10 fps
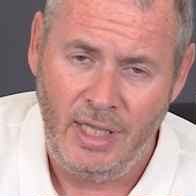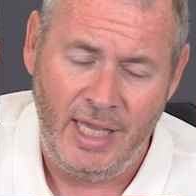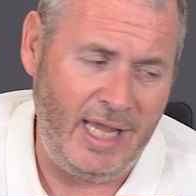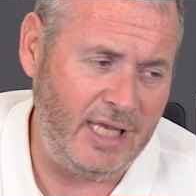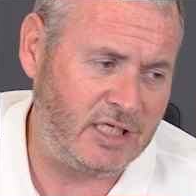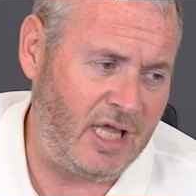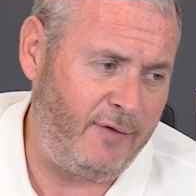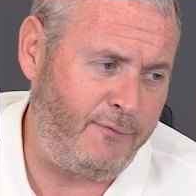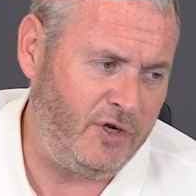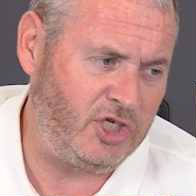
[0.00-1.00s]
It's a
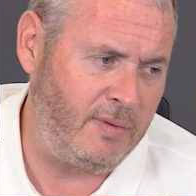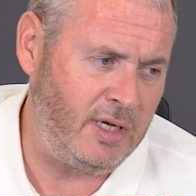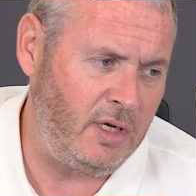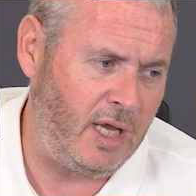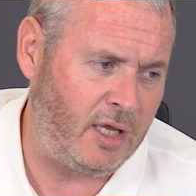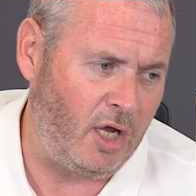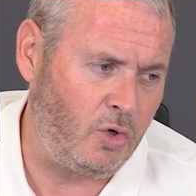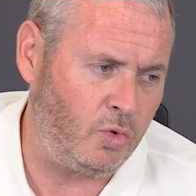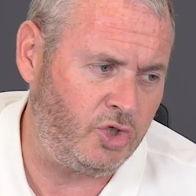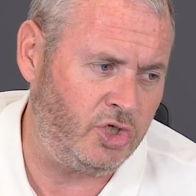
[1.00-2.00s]
fisherman, a guy
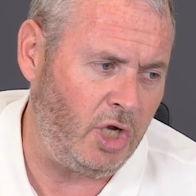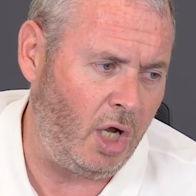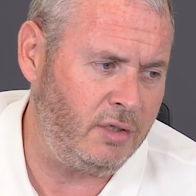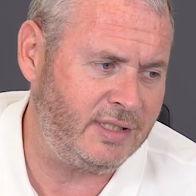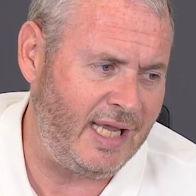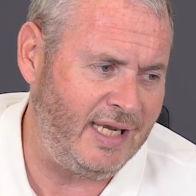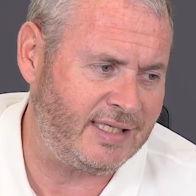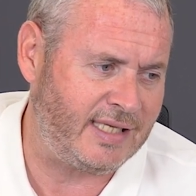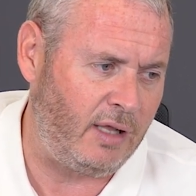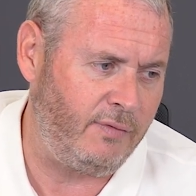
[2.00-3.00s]
called Jose
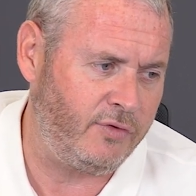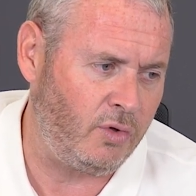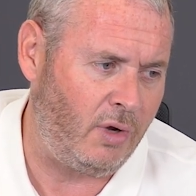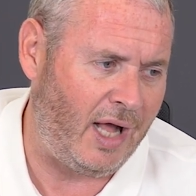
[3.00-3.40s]
Salvador